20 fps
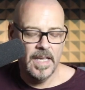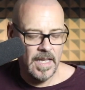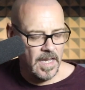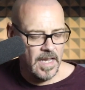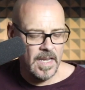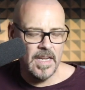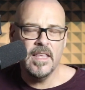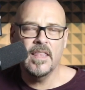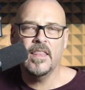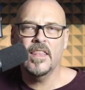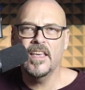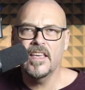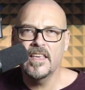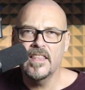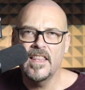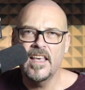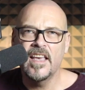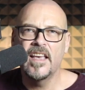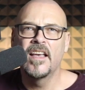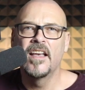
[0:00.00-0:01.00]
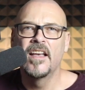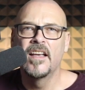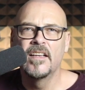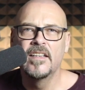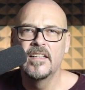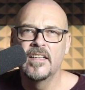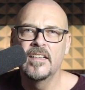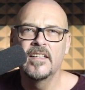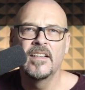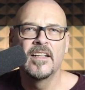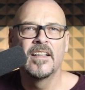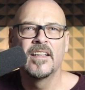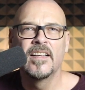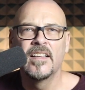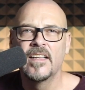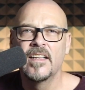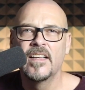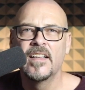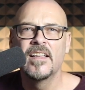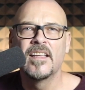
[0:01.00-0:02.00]
Anything in there.
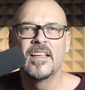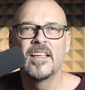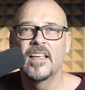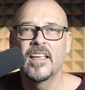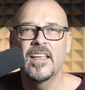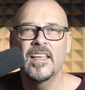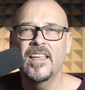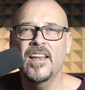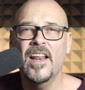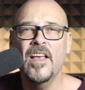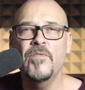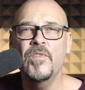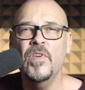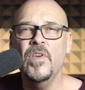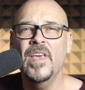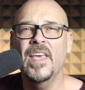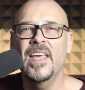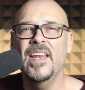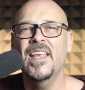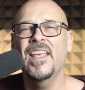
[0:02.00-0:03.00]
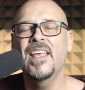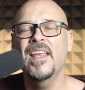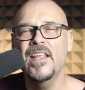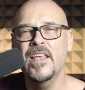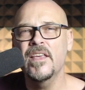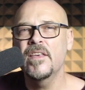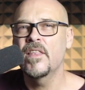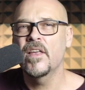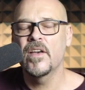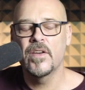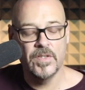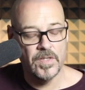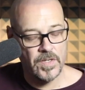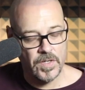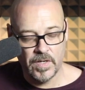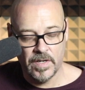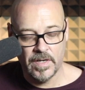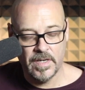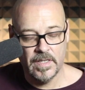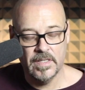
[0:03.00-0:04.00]
If you hit any of those
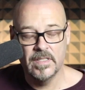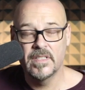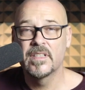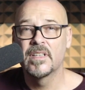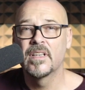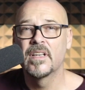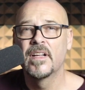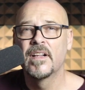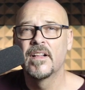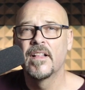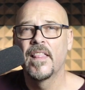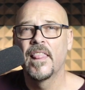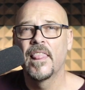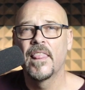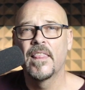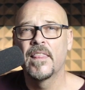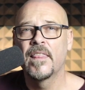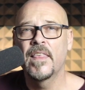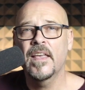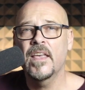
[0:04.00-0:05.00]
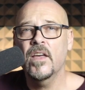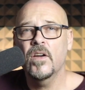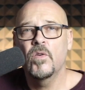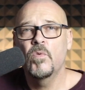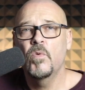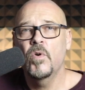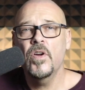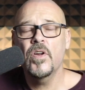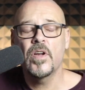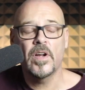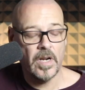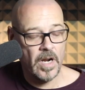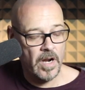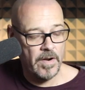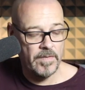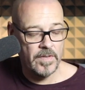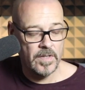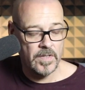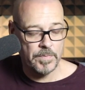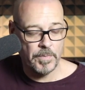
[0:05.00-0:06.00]
strings, they're going to work
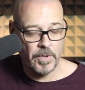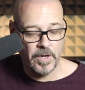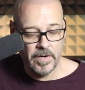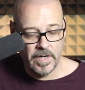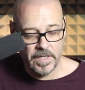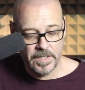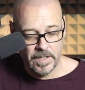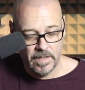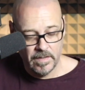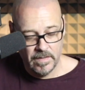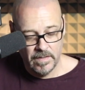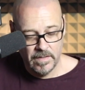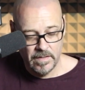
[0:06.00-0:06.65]
over this progression.